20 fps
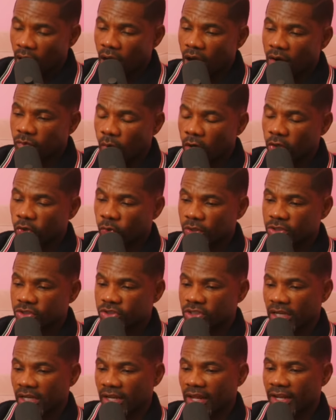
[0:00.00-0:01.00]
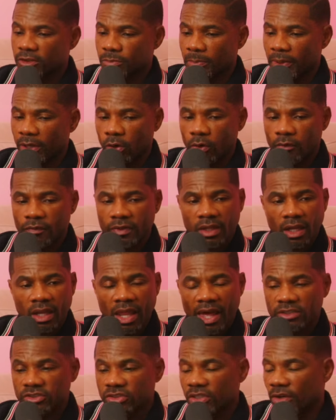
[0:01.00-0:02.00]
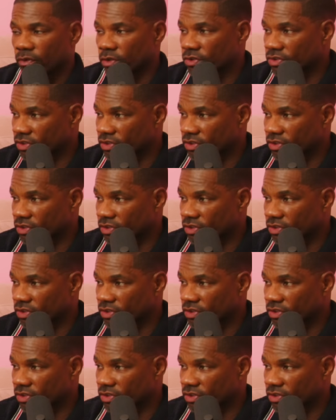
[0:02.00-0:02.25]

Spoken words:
of what Christianity has been over the last several